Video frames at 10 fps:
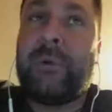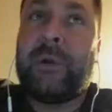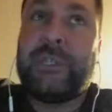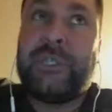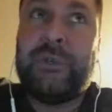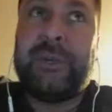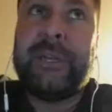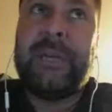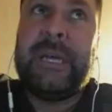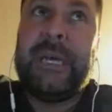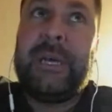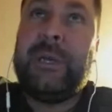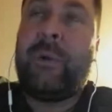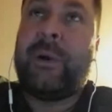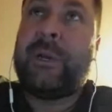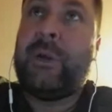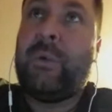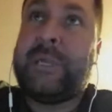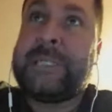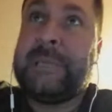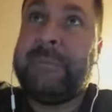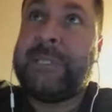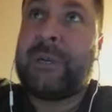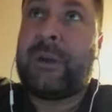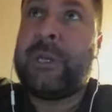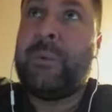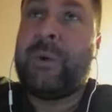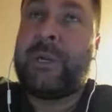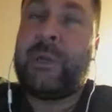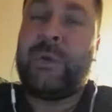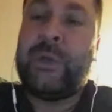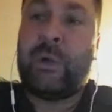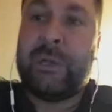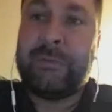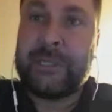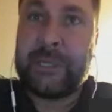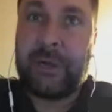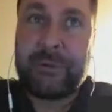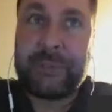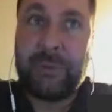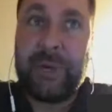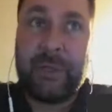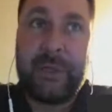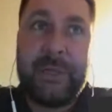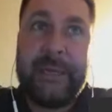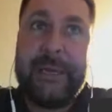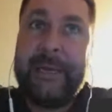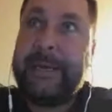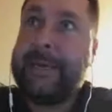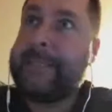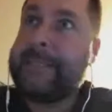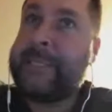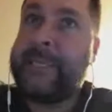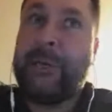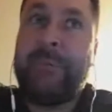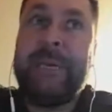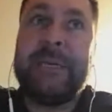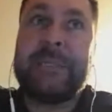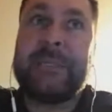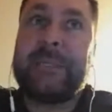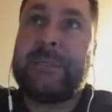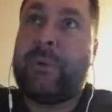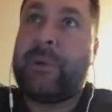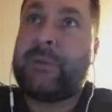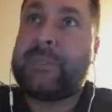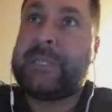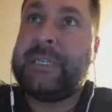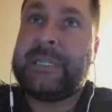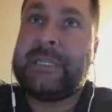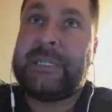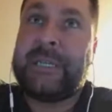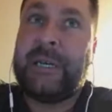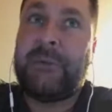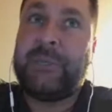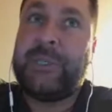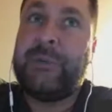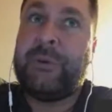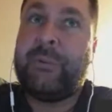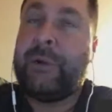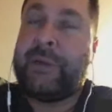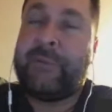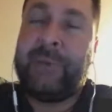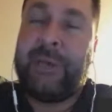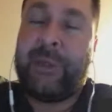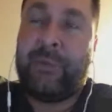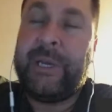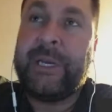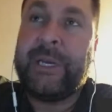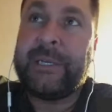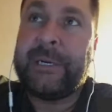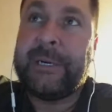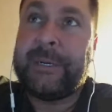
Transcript: you want to shoot it. You want to know what its limits are. You want to know what your limits are as well. And CQB is one of those things that helps you do it. We don't have a big 3-gun